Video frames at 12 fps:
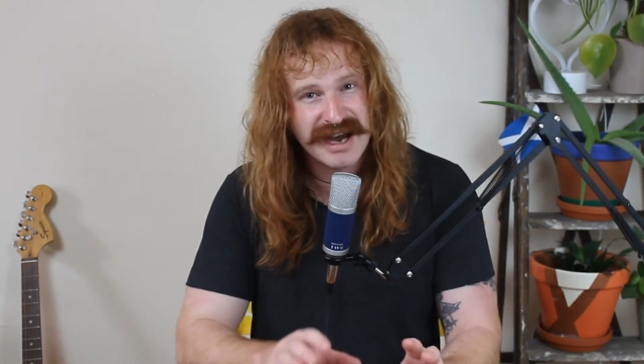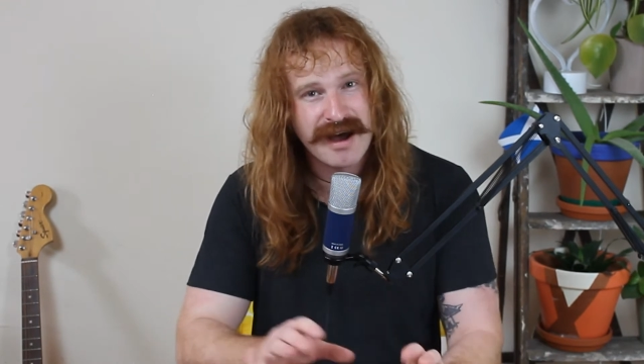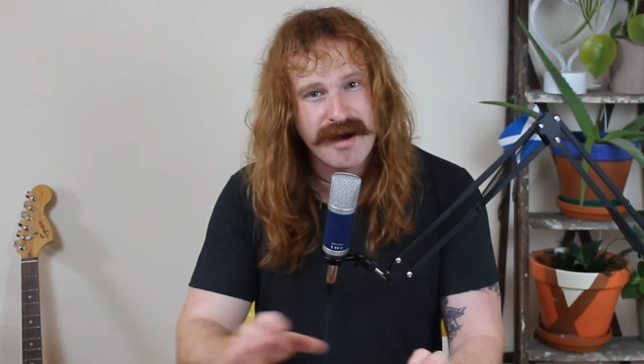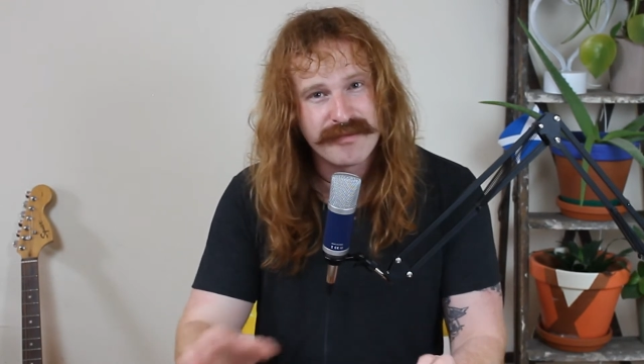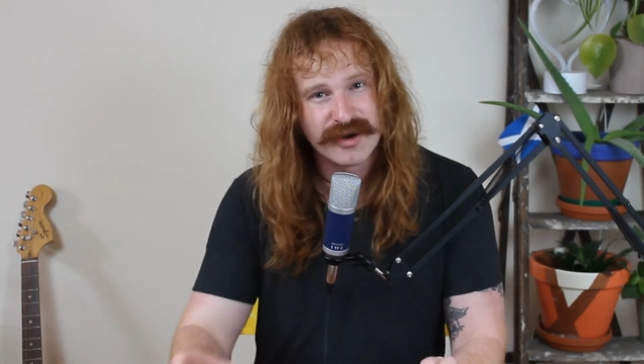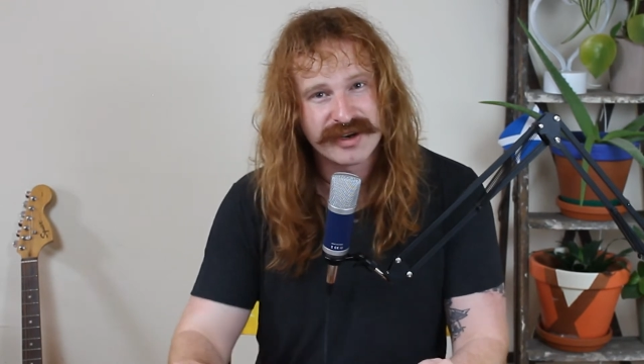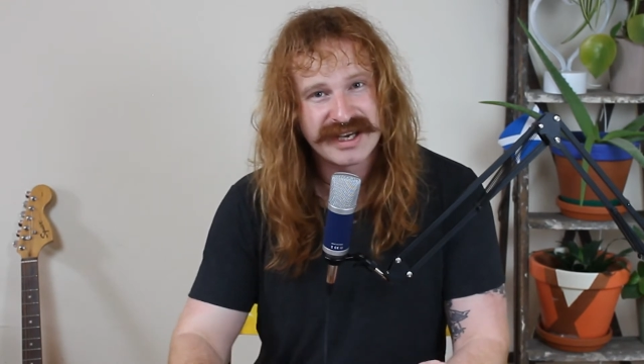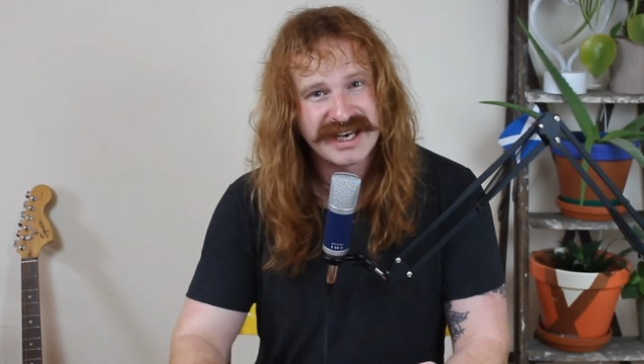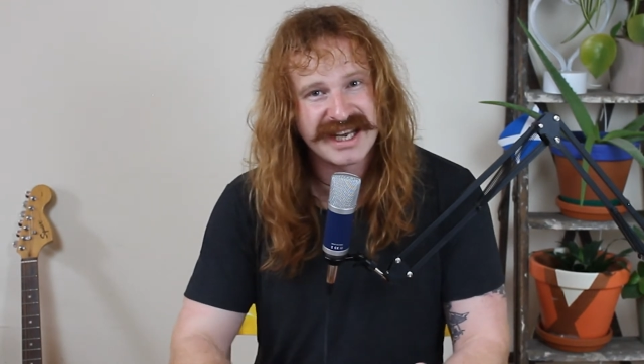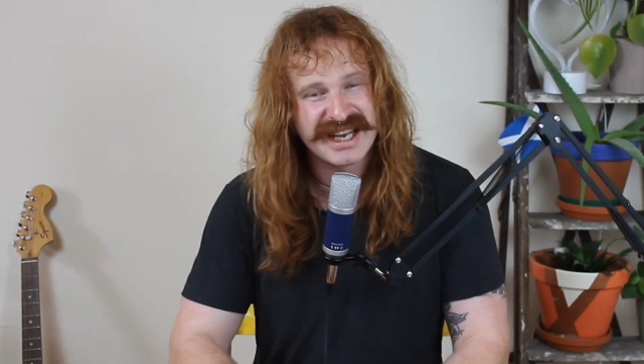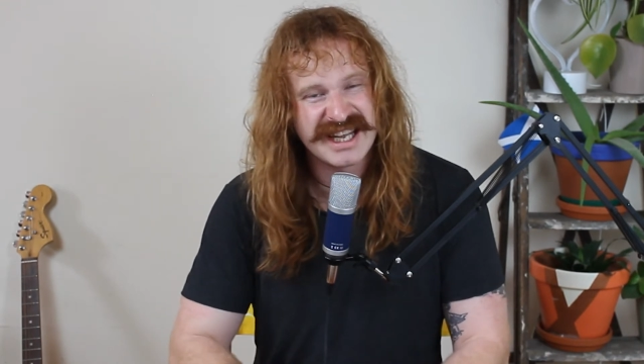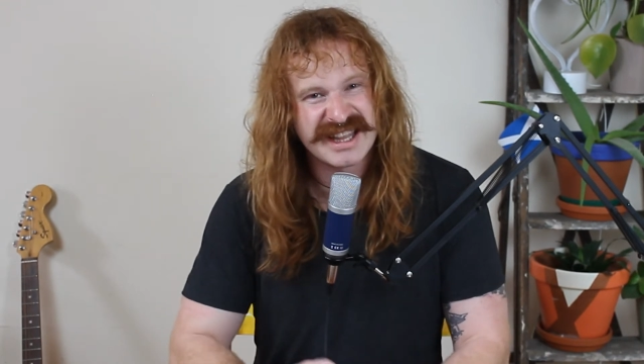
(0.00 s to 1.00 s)
I'm not
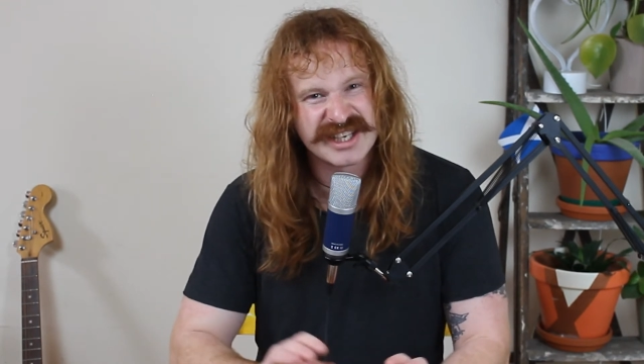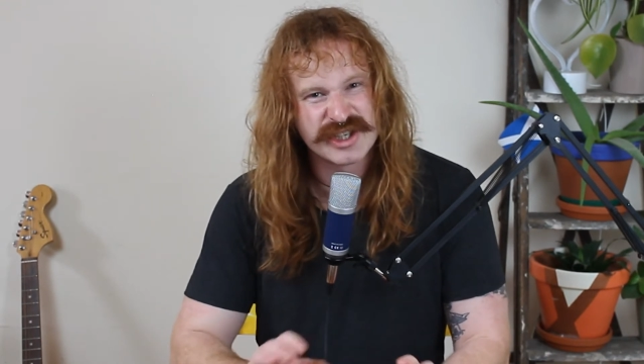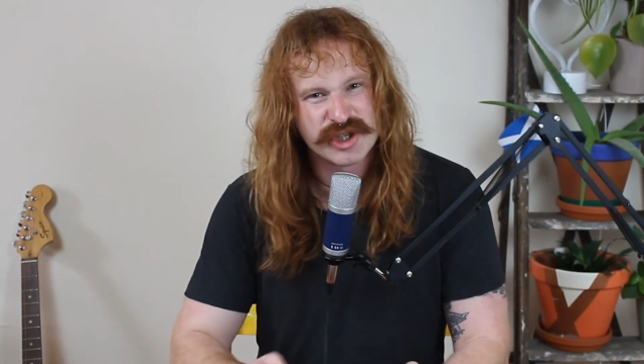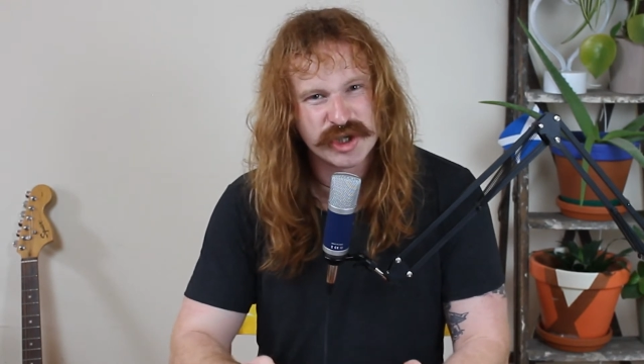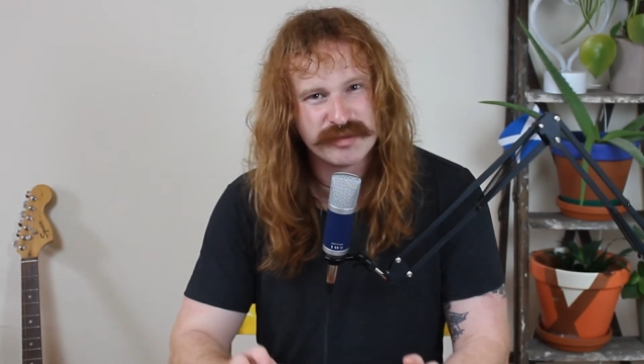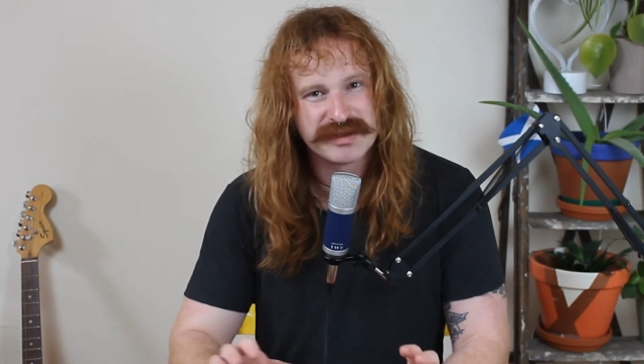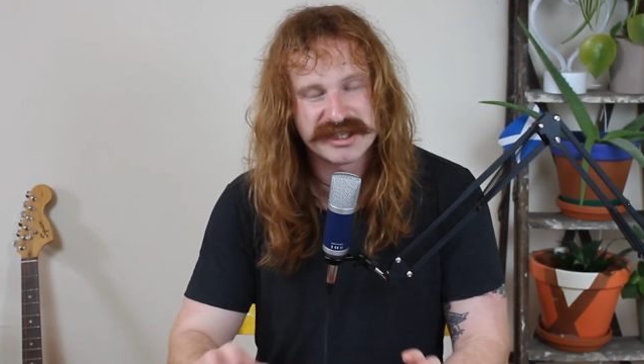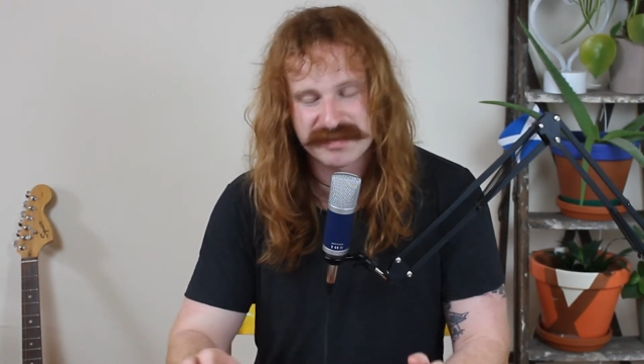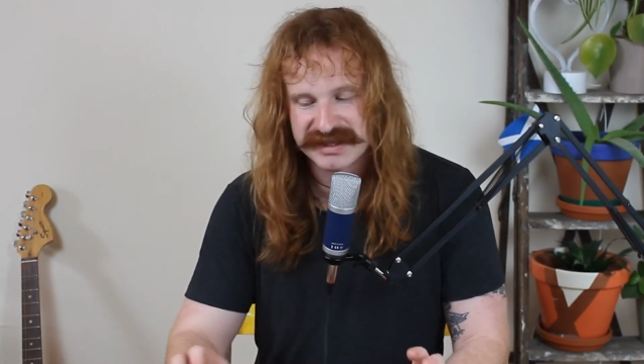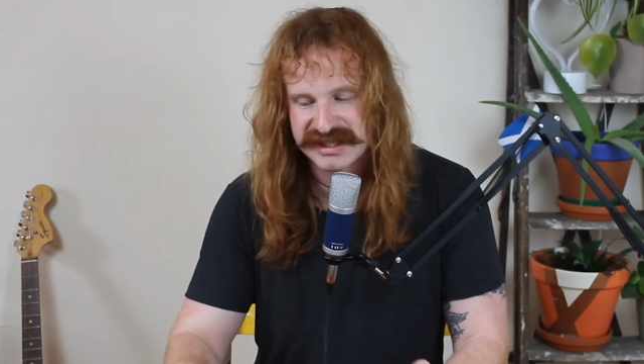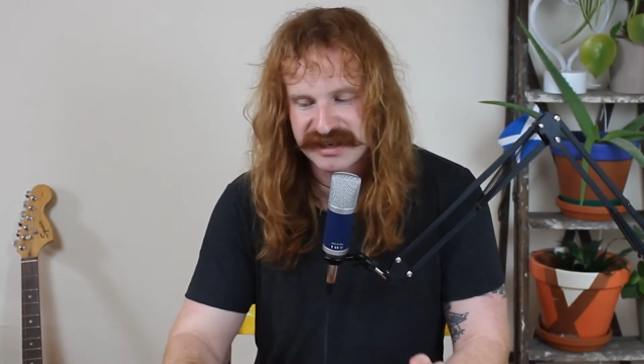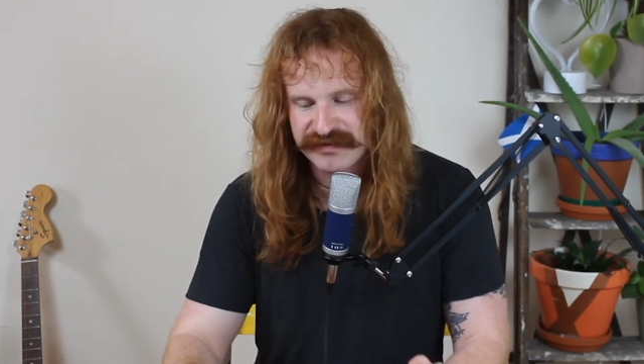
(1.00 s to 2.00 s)
getting anything super
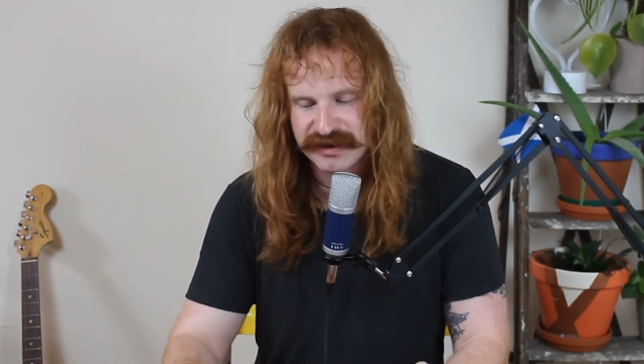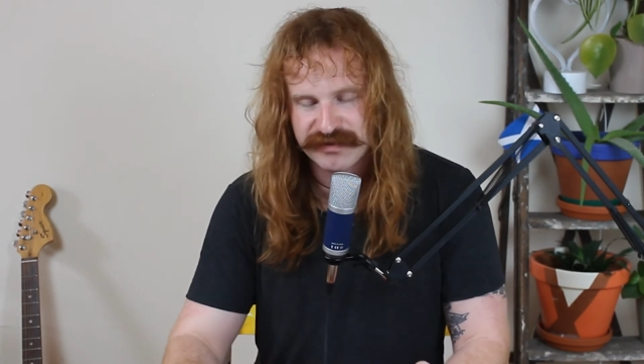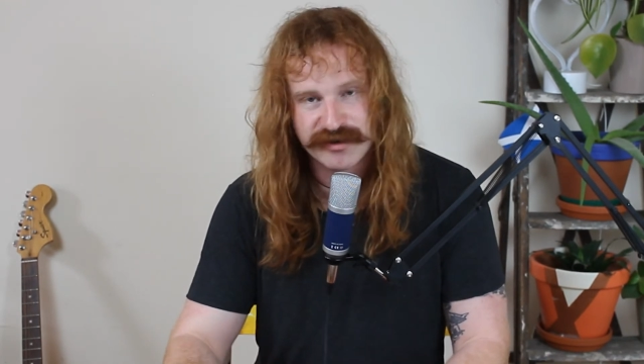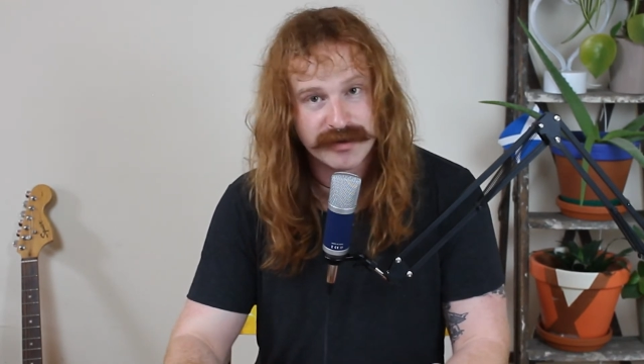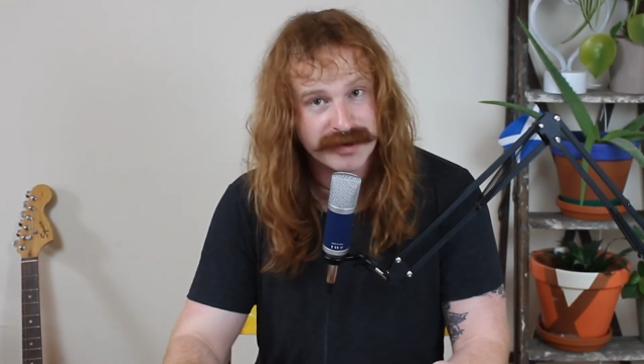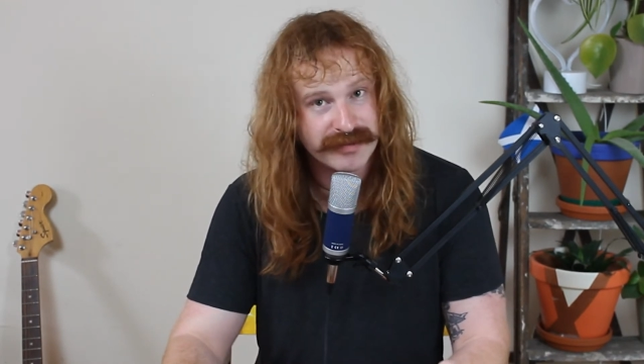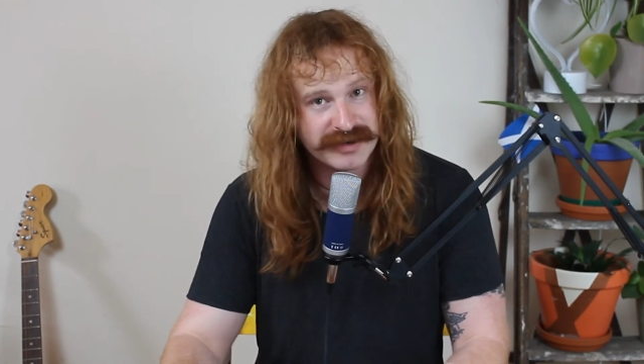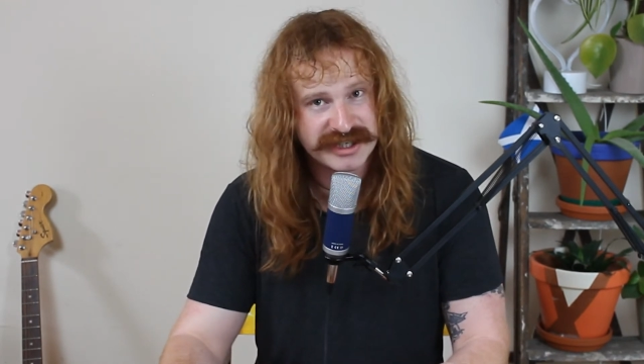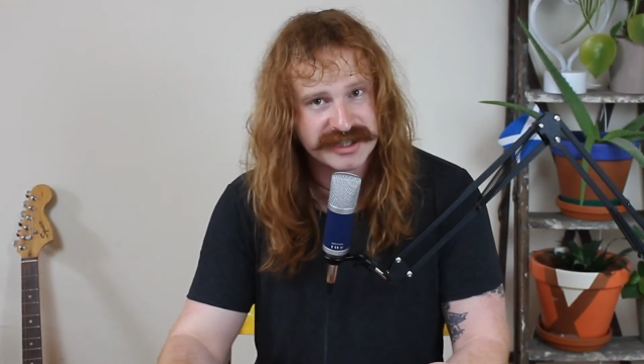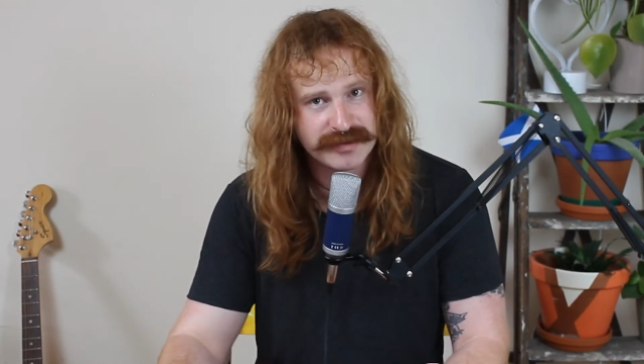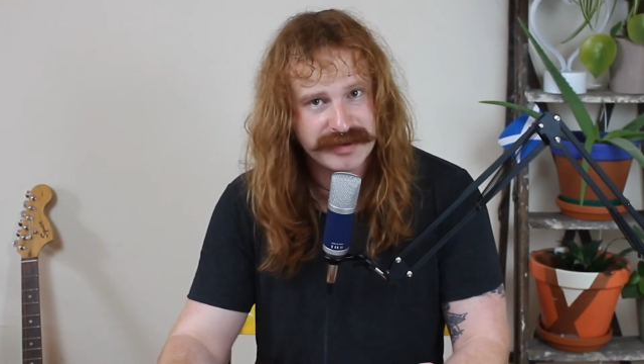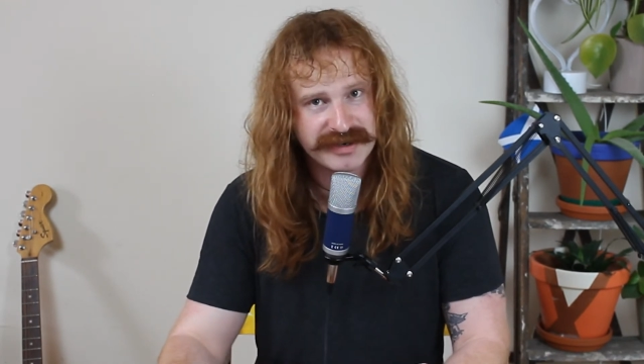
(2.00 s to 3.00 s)
specific from it, which
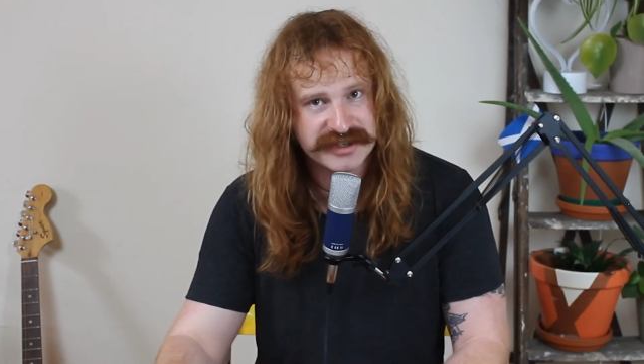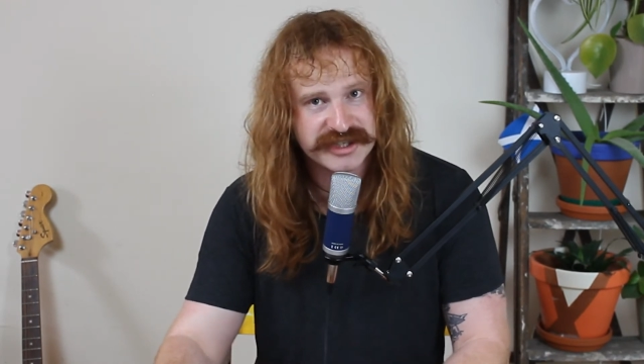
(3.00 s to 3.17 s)
is a bit of a